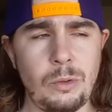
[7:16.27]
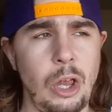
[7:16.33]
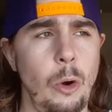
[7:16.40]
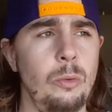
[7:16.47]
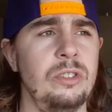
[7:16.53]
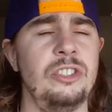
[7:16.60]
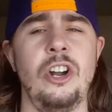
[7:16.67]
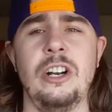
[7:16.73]
I
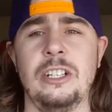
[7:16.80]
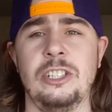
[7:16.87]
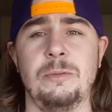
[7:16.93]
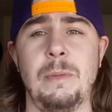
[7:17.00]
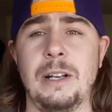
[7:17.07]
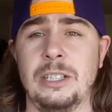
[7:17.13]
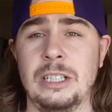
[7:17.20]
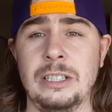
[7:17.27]
was not
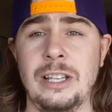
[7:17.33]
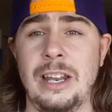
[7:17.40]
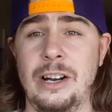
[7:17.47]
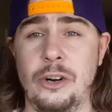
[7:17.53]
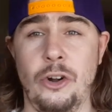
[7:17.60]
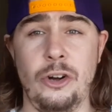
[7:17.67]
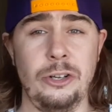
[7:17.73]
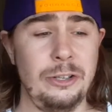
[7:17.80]
expecting that
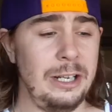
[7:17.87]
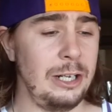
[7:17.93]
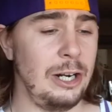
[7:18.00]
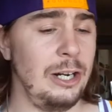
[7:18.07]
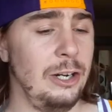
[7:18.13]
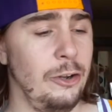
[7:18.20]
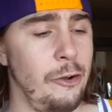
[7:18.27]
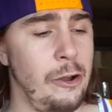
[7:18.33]
at all. That
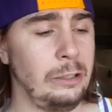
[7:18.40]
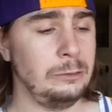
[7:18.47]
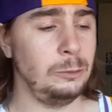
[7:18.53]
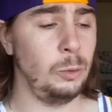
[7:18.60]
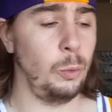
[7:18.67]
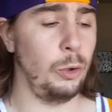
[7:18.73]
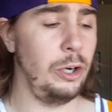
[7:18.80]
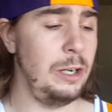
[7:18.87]
kind
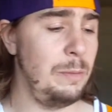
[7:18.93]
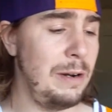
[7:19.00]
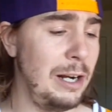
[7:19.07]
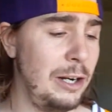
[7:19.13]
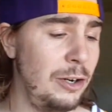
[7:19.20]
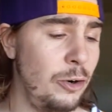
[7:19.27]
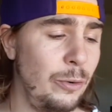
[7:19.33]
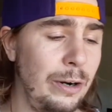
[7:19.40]
of worried me. I
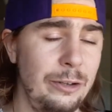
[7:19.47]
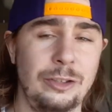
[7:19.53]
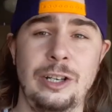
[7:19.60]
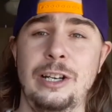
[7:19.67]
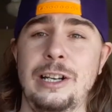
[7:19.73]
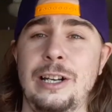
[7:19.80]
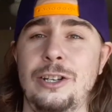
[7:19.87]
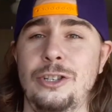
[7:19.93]
didn't know what I was
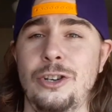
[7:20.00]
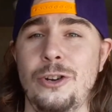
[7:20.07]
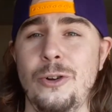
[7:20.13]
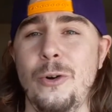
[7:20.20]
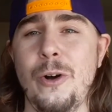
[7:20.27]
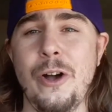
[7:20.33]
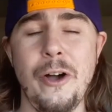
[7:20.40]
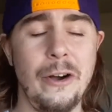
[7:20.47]
getting
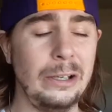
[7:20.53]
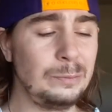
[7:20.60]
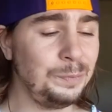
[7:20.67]
into.